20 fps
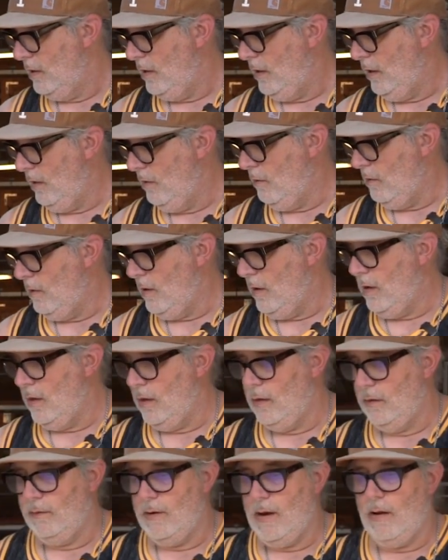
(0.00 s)
you know,
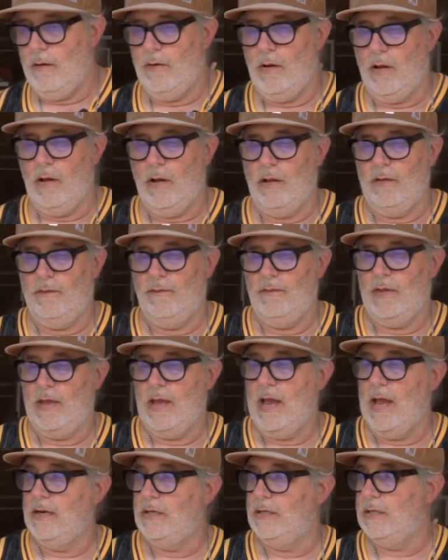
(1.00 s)
all around all of the
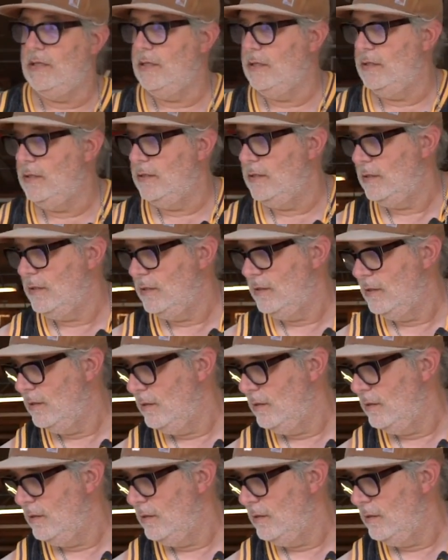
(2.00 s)
edges.